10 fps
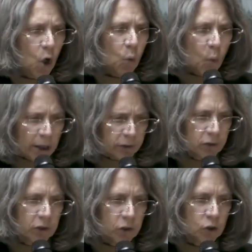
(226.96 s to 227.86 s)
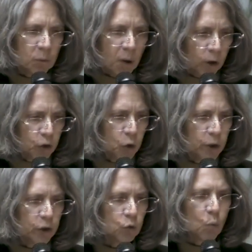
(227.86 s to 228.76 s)
Once this
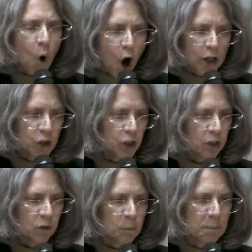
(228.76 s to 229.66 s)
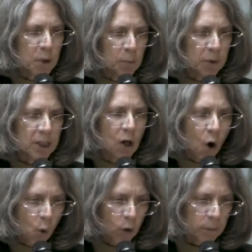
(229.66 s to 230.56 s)
tumultuous washing of the puberty
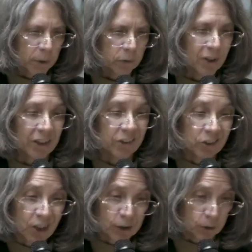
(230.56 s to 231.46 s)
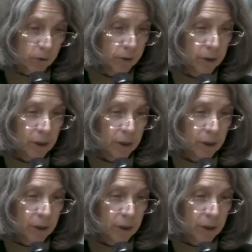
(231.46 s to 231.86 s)
hormones has settled